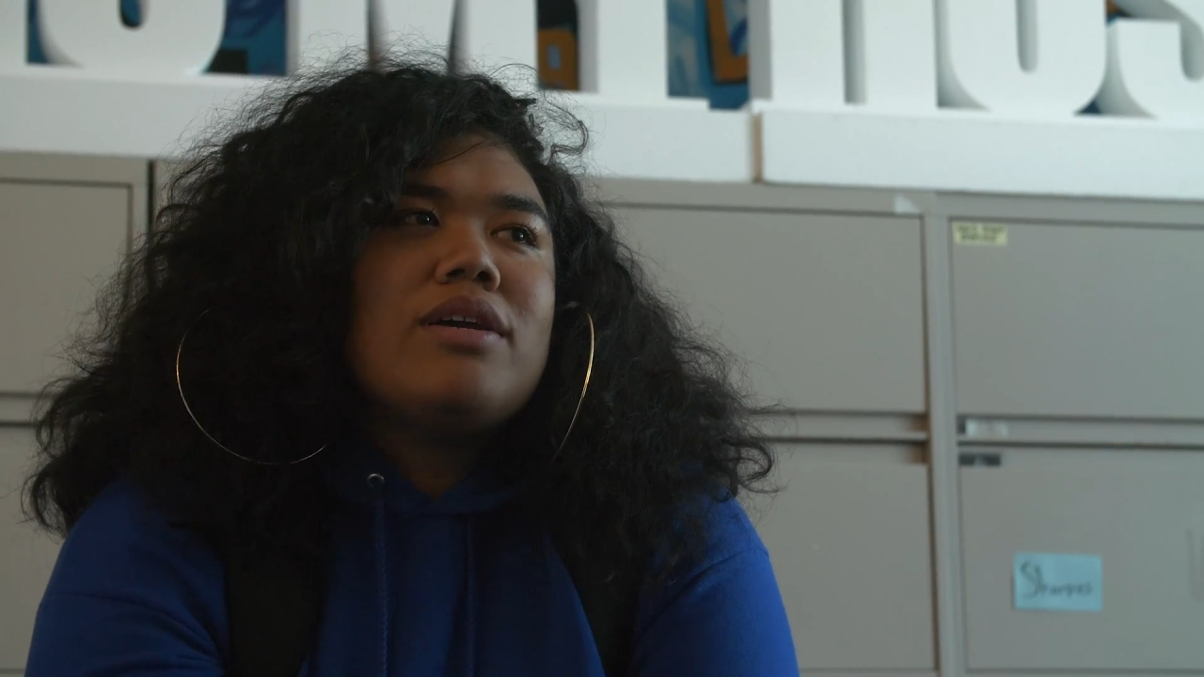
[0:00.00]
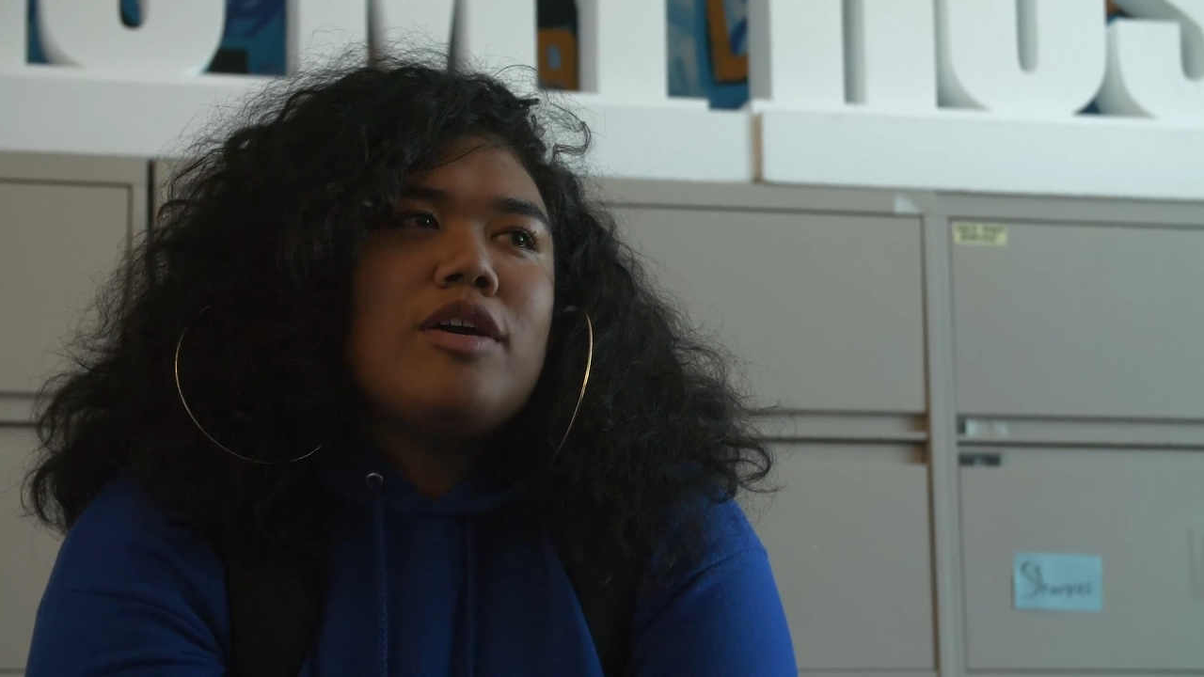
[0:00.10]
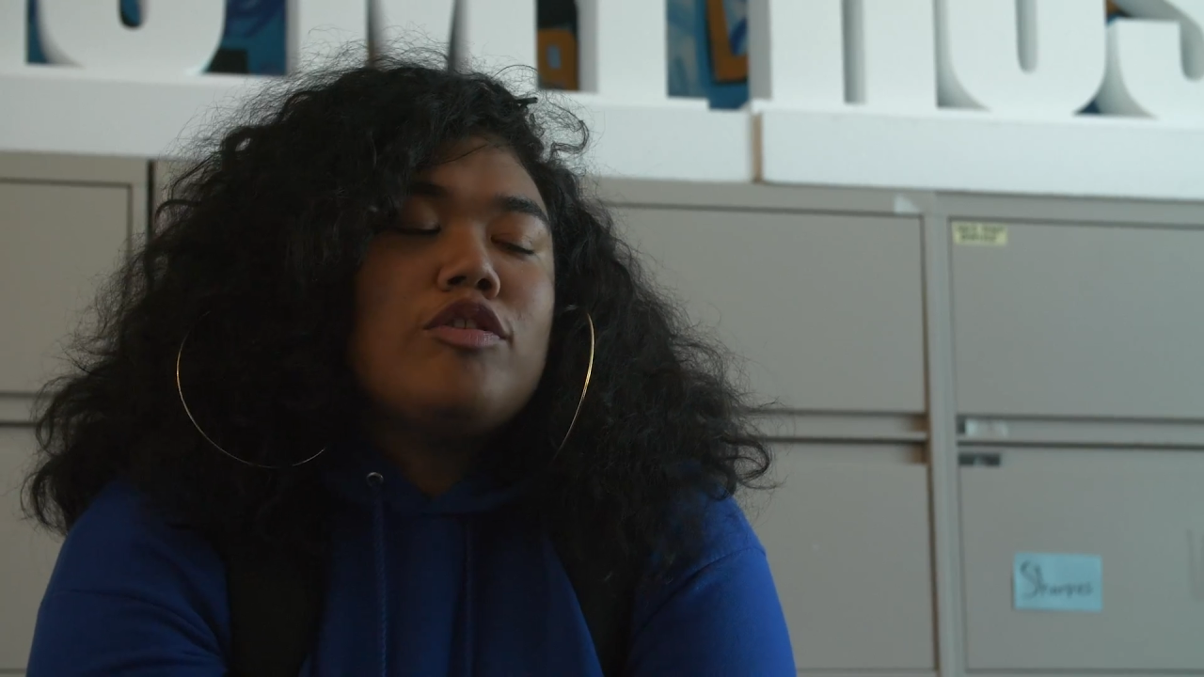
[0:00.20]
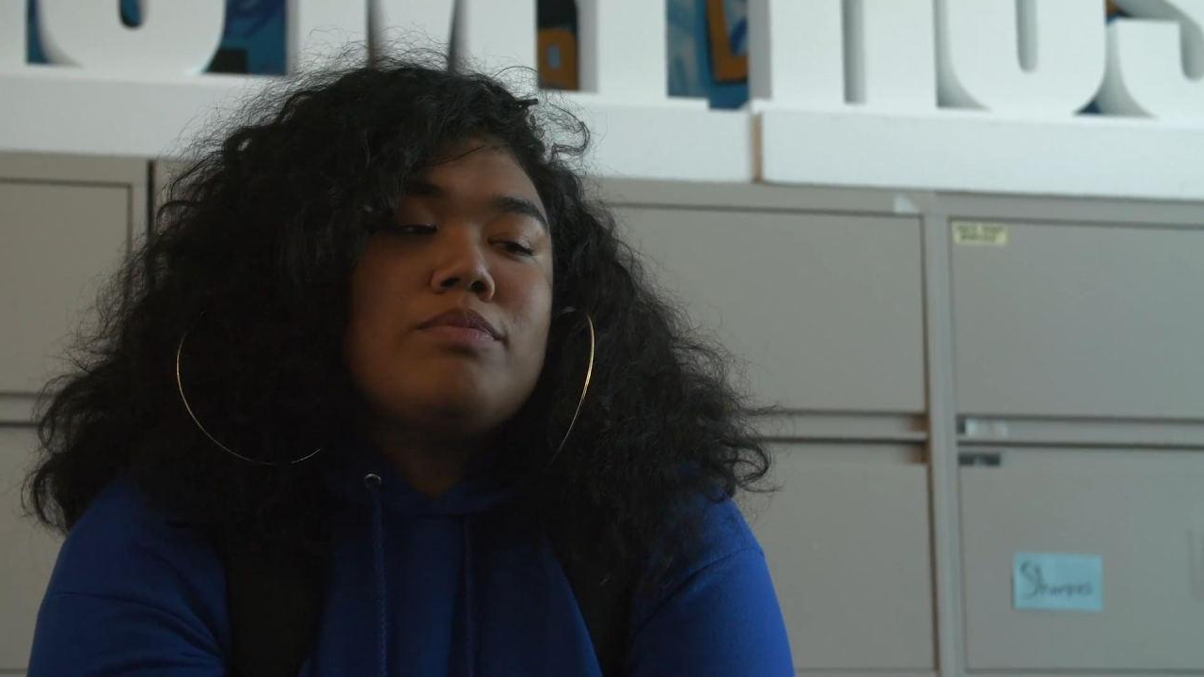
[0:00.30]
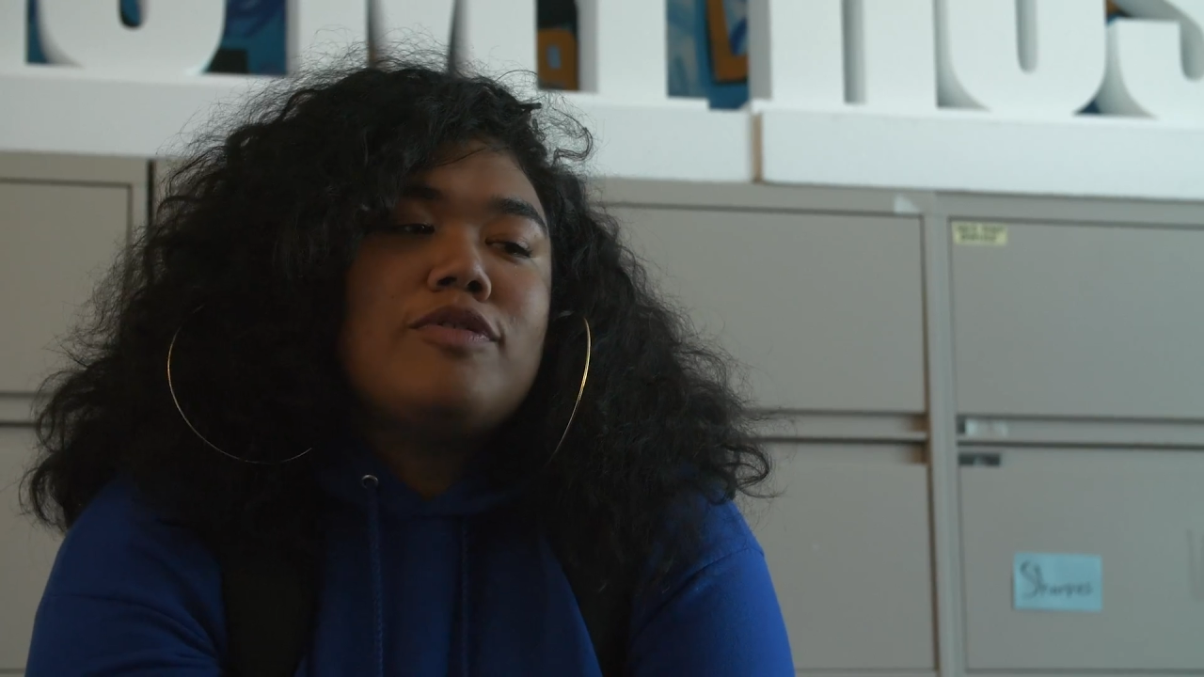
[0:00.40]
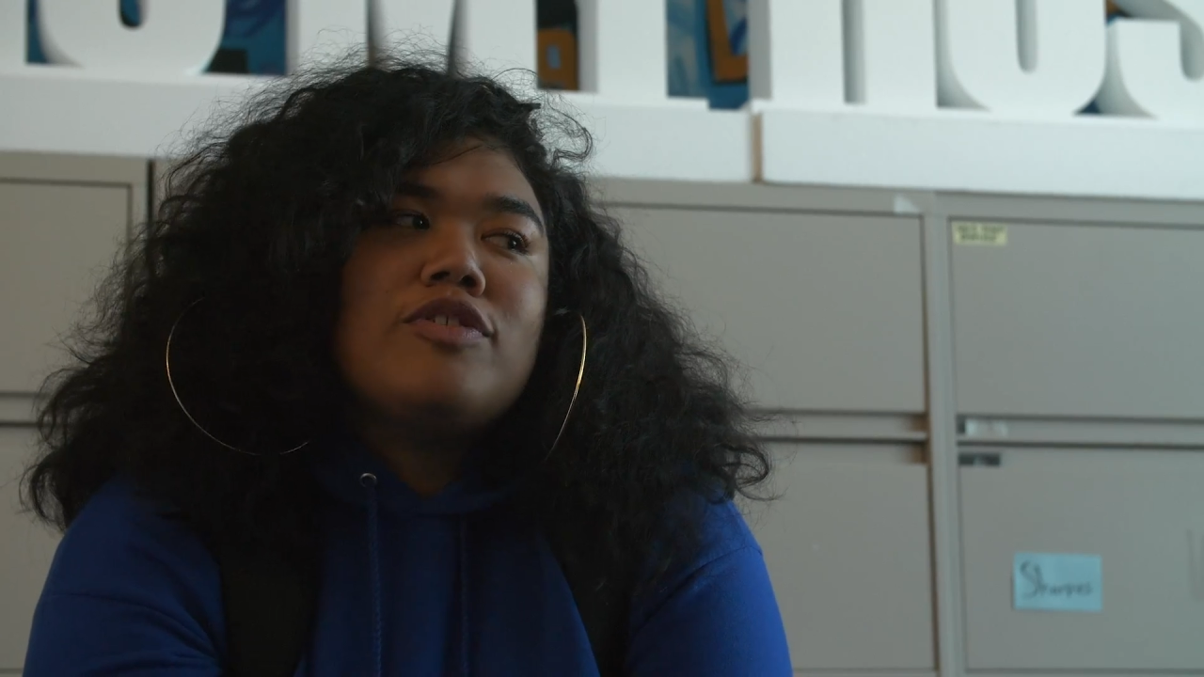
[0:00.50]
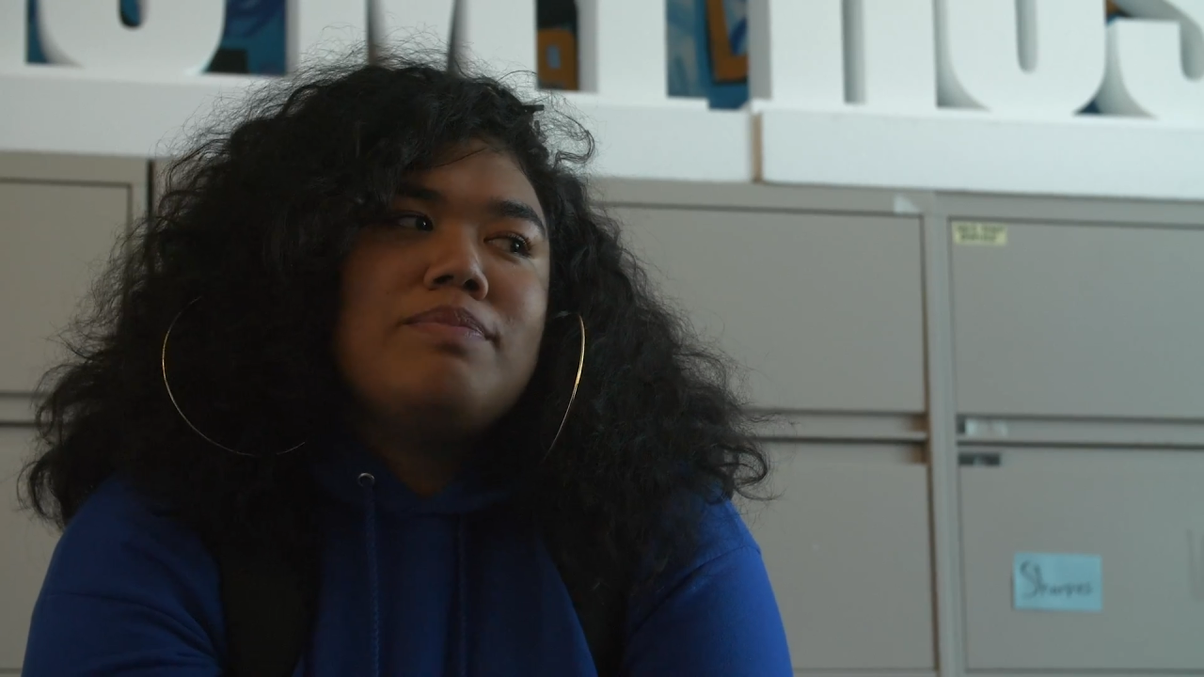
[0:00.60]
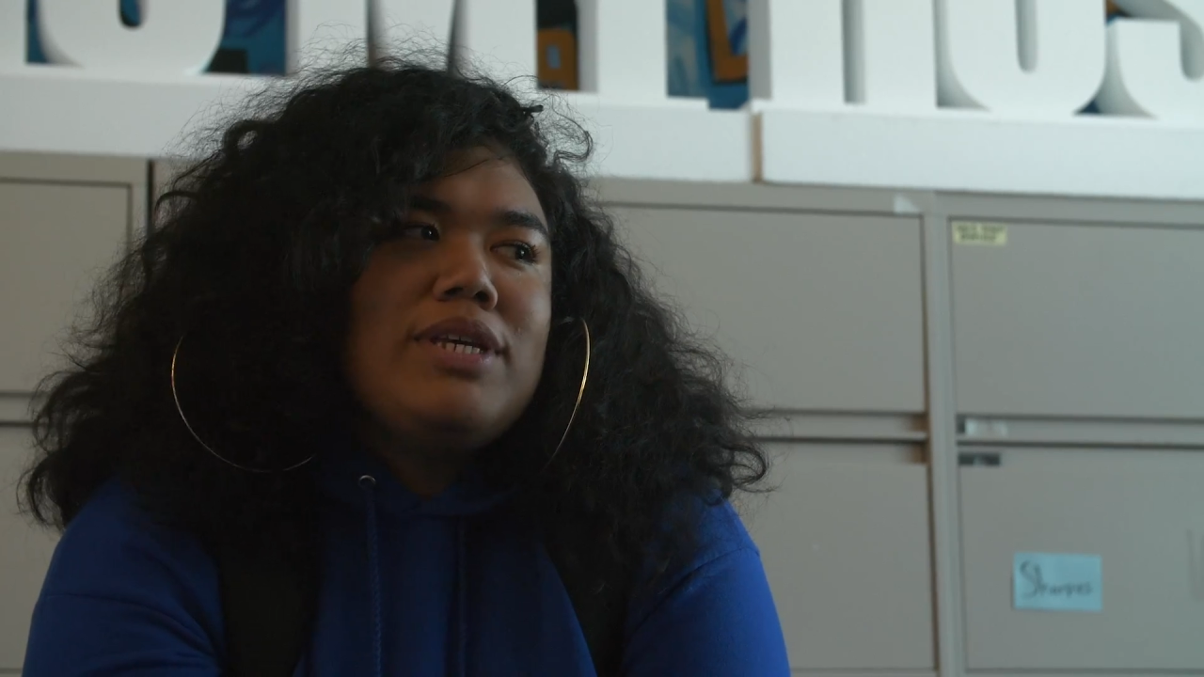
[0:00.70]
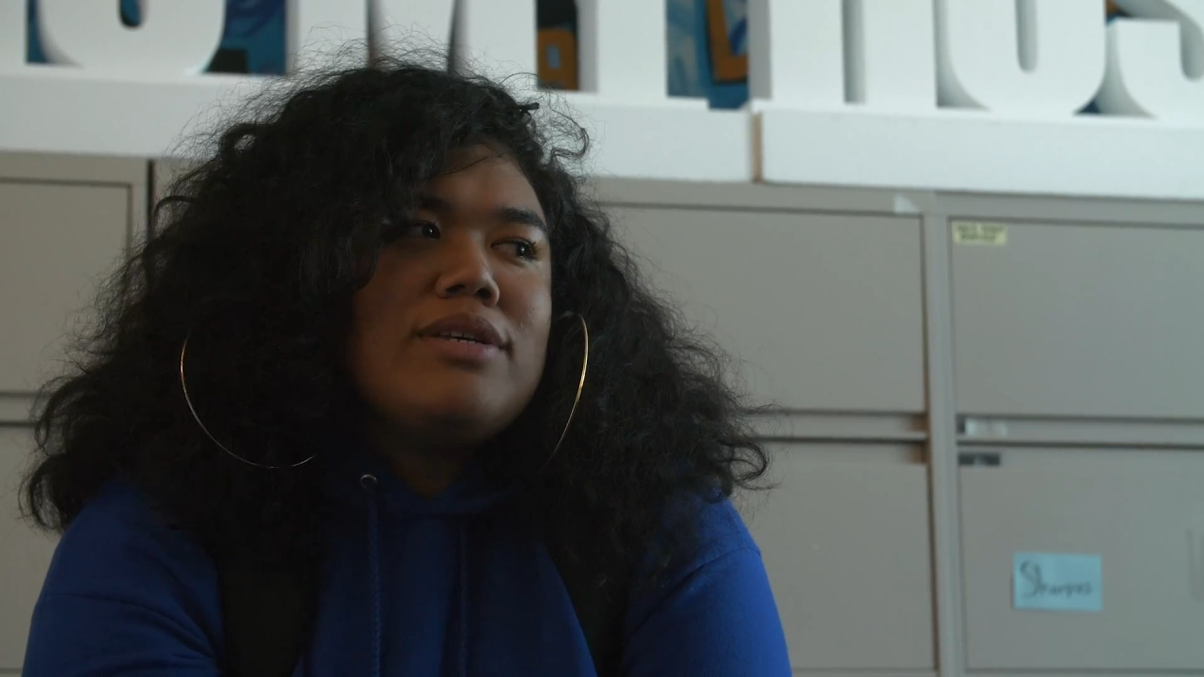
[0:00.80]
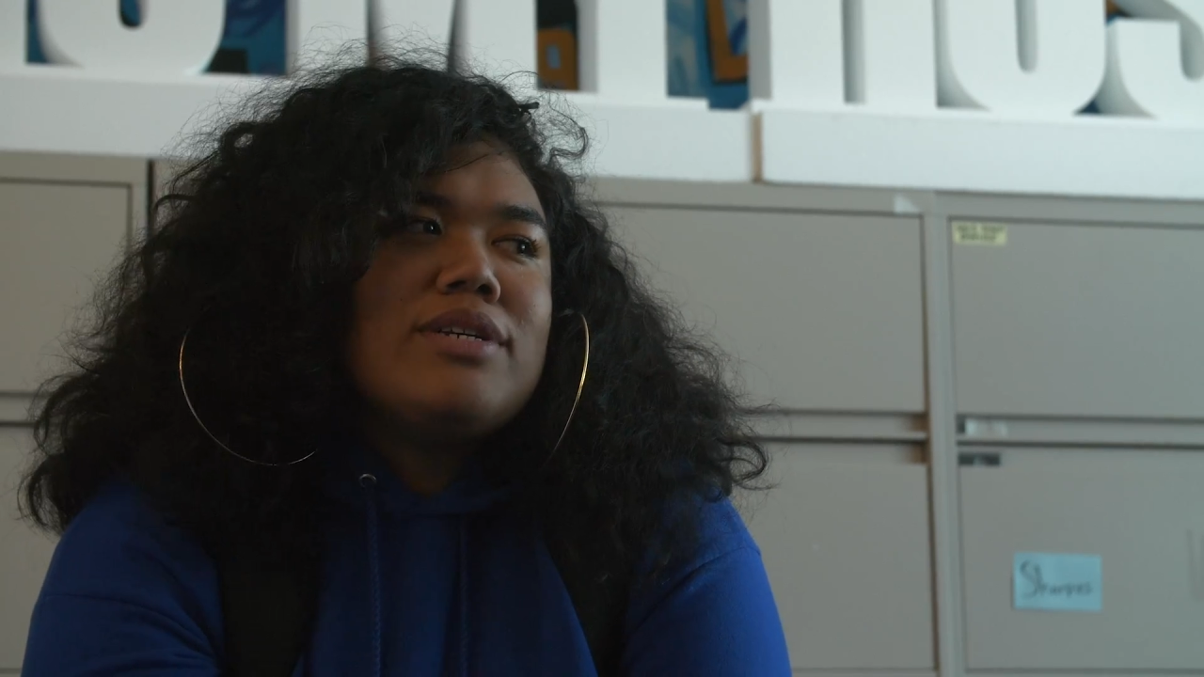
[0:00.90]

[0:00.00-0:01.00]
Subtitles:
comfortable for me.